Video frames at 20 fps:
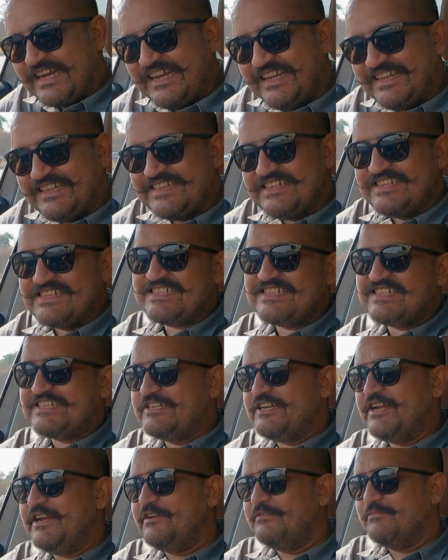clean the
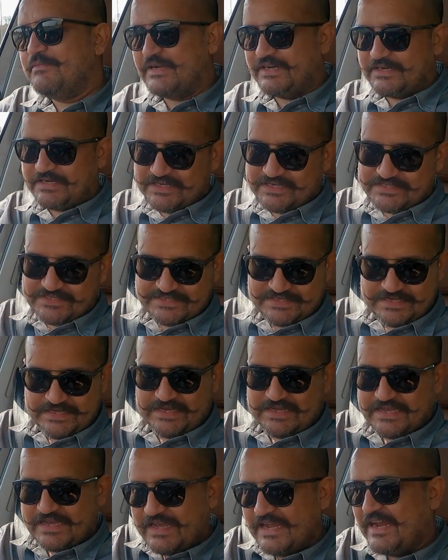screen, because
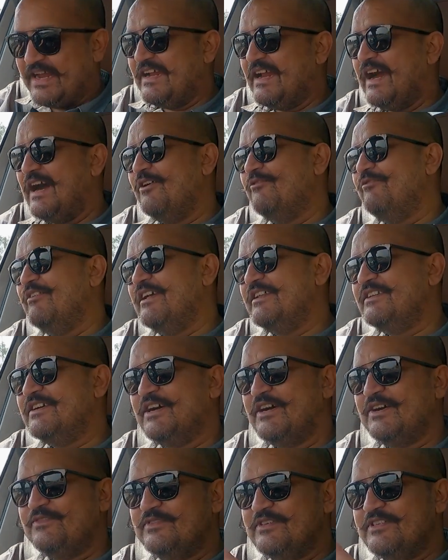in our
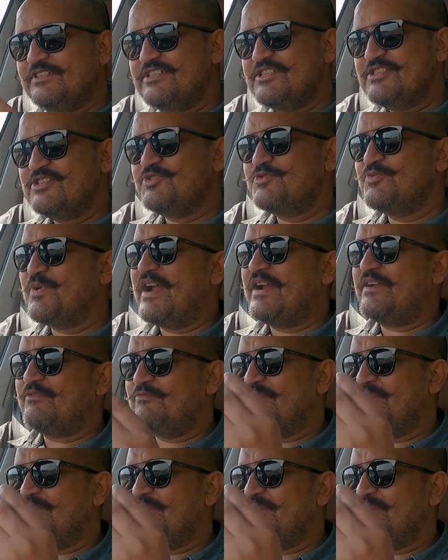weather, with the sweat,